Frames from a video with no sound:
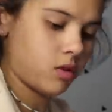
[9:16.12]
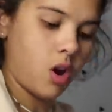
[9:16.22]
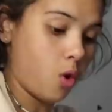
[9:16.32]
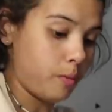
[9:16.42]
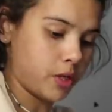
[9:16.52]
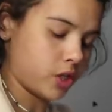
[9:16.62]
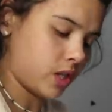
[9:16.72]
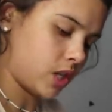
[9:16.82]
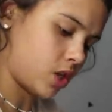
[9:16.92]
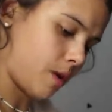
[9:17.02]
a whole bunch of
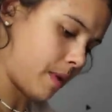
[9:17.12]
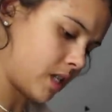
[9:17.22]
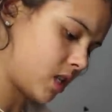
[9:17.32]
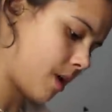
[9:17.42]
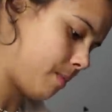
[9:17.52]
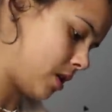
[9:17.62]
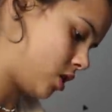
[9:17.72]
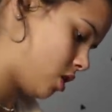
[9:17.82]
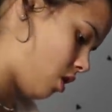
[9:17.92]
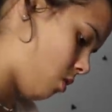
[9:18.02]
things got messed up, and
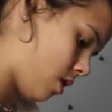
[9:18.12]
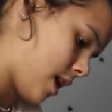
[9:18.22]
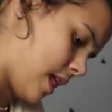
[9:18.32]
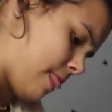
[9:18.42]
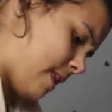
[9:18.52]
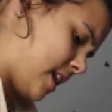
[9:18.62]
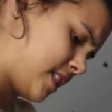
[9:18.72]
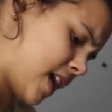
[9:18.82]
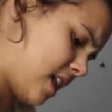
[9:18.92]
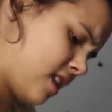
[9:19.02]
so they
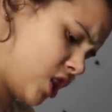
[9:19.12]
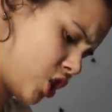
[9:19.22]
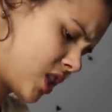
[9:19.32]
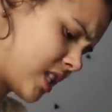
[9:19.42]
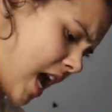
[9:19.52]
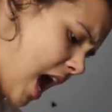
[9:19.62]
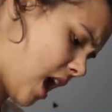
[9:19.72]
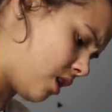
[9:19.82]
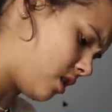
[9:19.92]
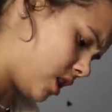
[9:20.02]
said they just
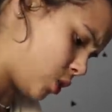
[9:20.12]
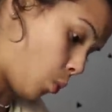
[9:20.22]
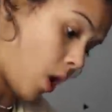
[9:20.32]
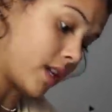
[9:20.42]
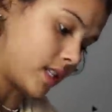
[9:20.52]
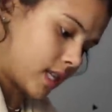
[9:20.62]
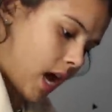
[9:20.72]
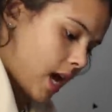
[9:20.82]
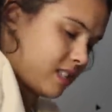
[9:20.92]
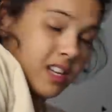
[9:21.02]
had this one
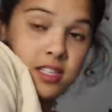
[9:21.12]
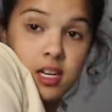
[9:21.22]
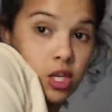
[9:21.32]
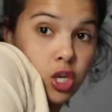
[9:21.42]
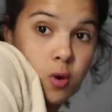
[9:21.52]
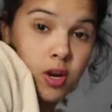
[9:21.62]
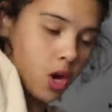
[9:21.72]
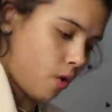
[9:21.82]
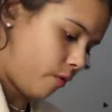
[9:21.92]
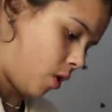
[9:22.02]
size, and I said, you know what,
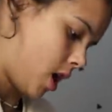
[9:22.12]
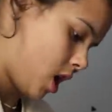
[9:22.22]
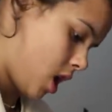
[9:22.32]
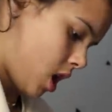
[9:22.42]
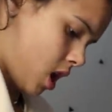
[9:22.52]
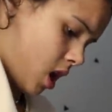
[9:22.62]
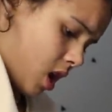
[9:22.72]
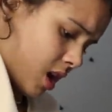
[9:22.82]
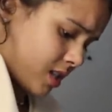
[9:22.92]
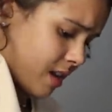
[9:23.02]
go for it,
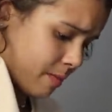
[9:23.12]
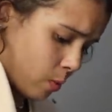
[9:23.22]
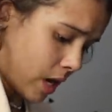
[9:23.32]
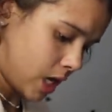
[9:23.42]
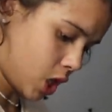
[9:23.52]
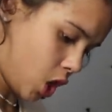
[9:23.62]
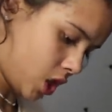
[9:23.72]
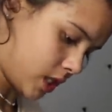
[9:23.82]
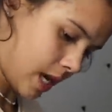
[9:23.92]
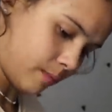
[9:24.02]
because I've been waiting a
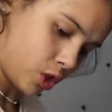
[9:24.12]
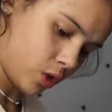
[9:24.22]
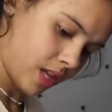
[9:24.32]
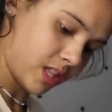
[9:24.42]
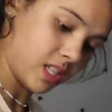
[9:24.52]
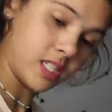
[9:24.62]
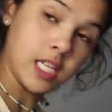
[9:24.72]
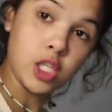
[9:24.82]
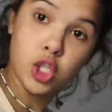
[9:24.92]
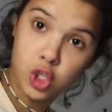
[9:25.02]
long time to get these
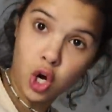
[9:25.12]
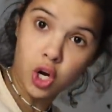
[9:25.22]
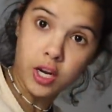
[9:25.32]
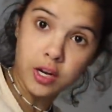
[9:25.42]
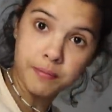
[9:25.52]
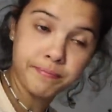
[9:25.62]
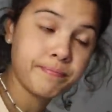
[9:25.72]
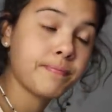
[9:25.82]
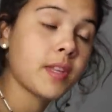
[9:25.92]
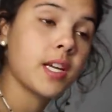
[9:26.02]
things started.
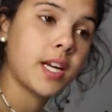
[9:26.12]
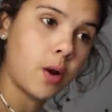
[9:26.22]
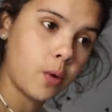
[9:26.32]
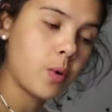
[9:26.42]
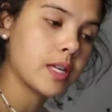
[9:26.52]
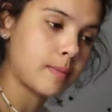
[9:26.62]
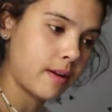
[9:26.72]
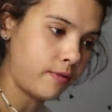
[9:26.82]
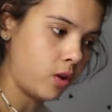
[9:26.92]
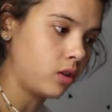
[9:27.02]
Now it was
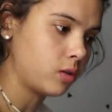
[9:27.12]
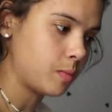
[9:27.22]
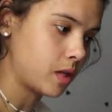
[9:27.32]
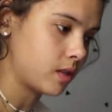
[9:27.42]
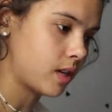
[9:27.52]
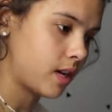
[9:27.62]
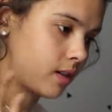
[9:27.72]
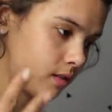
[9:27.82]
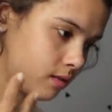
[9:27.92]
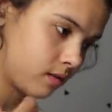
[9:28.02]
my fault because
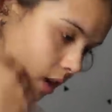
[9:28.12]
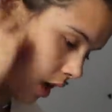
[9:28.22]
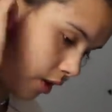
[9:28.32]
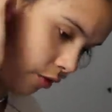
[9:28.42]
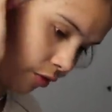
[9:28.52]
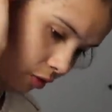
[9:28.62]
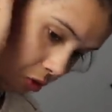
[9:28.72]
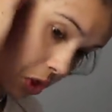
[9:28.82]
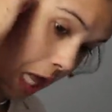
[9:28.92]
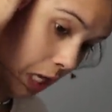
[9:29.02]
I kind of
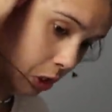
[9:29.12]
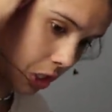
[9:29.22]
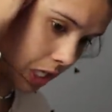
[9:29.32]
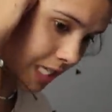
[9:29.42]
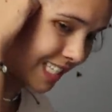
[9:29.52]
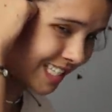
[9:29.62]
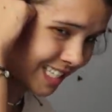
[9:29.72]
slacked on it.